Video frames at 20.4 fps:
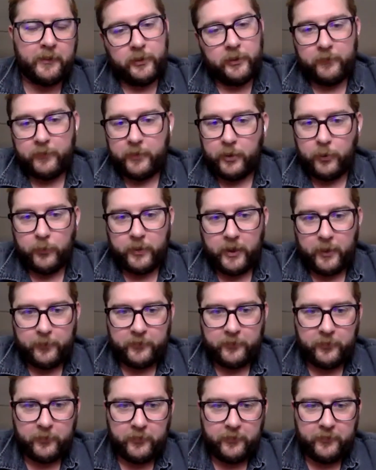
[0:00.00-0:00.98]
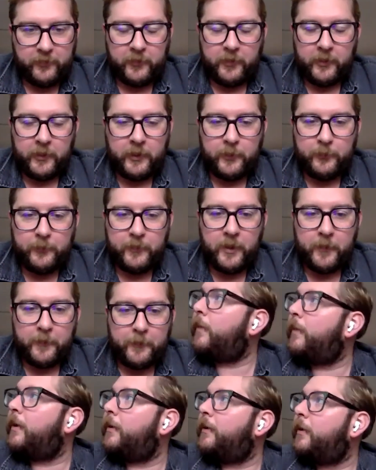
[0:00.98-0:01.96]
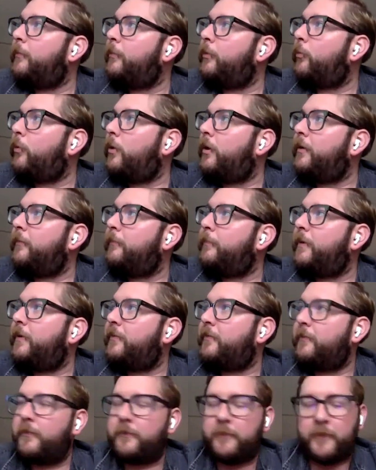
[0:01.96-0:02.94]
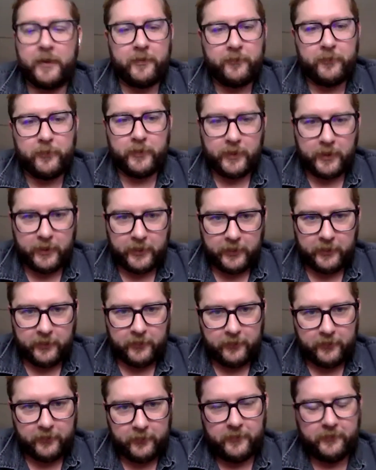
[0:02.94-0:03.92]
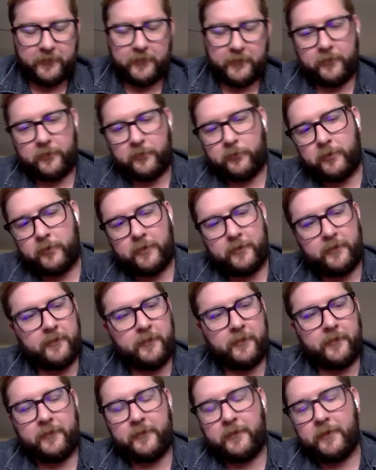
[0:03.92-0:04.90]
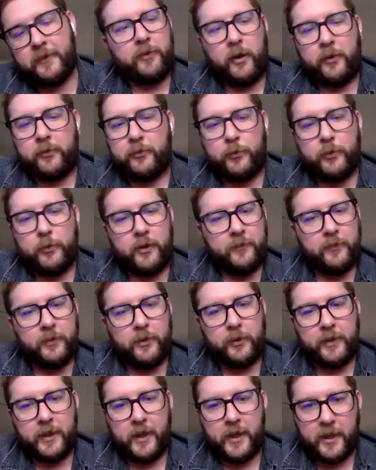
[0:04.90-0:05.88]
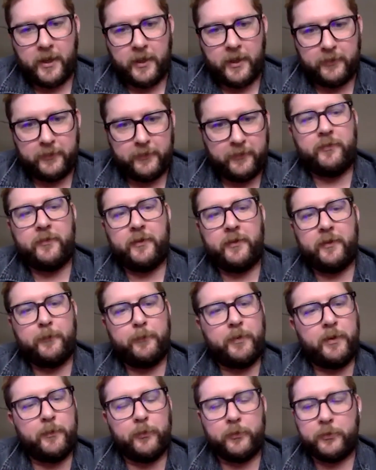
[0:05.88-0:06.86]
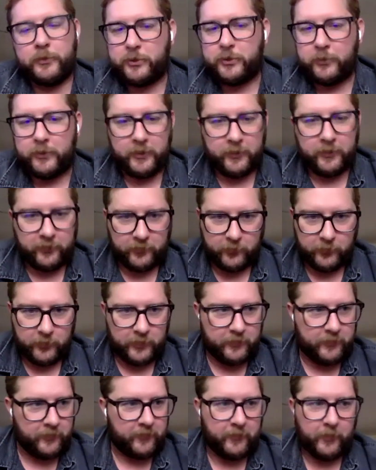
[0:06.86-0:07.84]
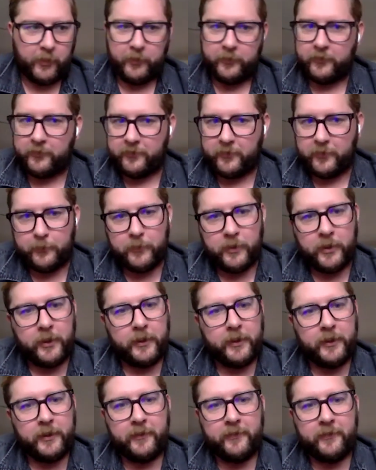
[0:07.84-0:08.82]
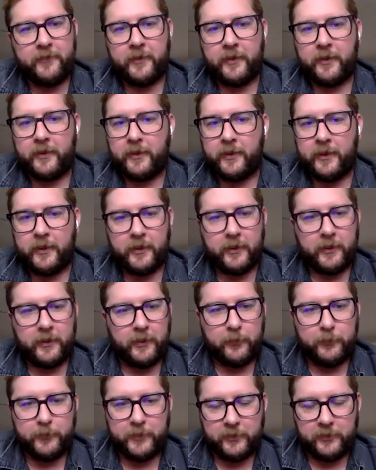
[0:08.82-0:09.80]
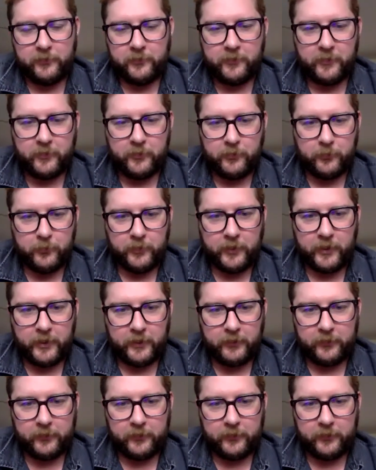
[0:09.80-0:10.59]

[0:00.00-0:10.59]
you never know what opportunities are going to come up. My number one piece of advice for getting into this industry is just talk to whoever you can. See people shooting on the street, just talk to somebody, say, hey, I'd be interested in doing